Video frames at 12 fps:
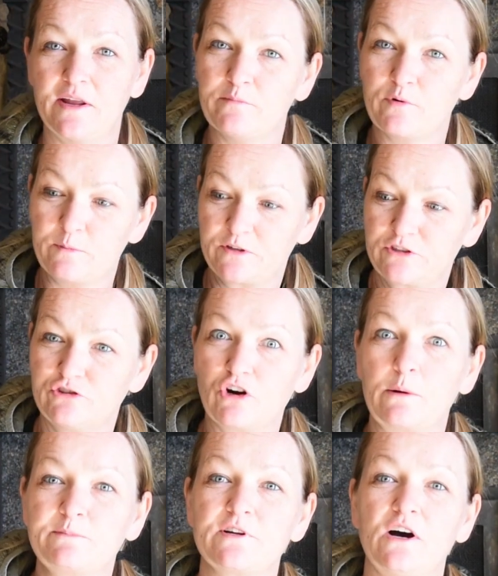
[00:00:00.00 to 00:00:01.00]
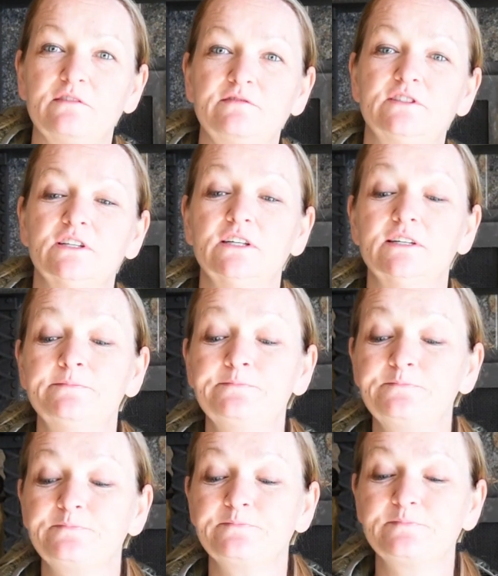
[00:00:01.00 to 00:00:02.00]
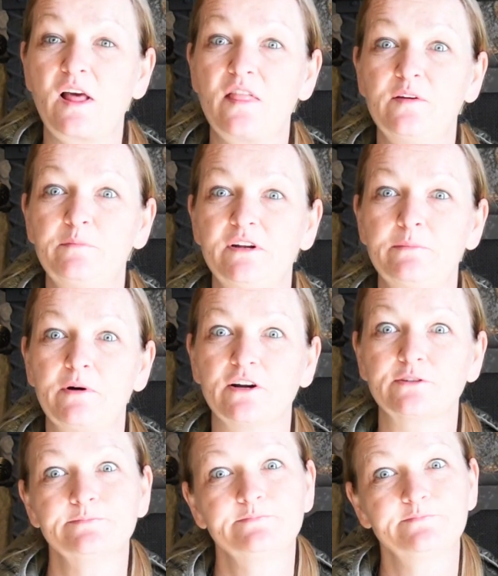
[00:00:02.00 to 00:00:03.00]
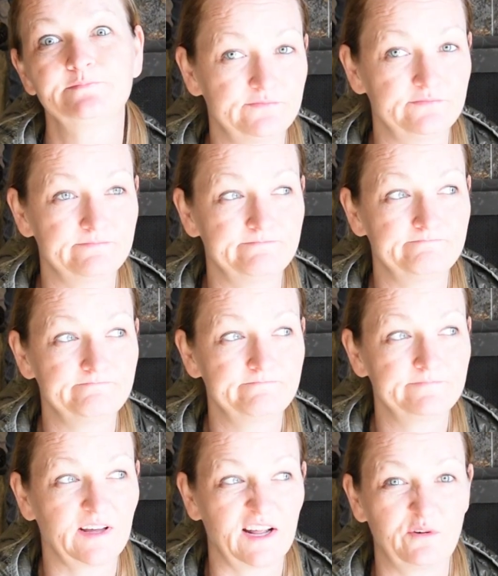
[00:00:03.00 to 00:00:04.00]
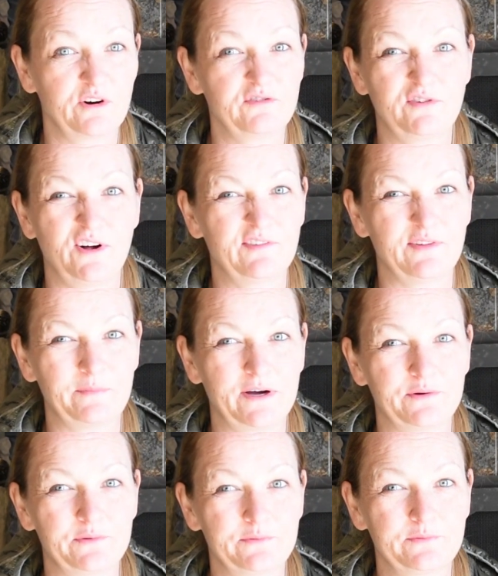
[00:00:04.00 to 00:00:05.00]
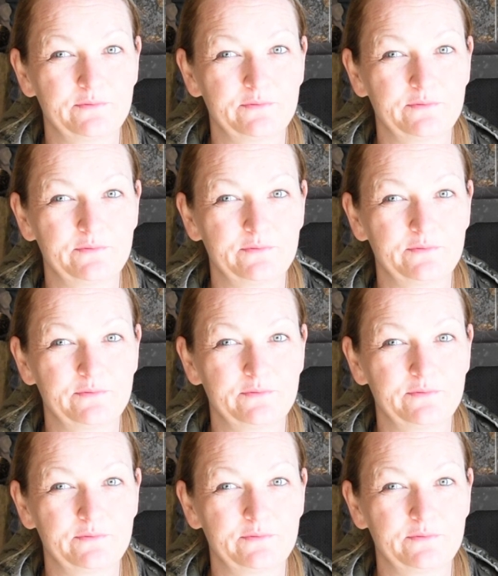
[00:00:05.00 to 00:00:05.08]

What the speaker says: and pretty much drops off to the bitty bottom. I don't want to fall off the mountain.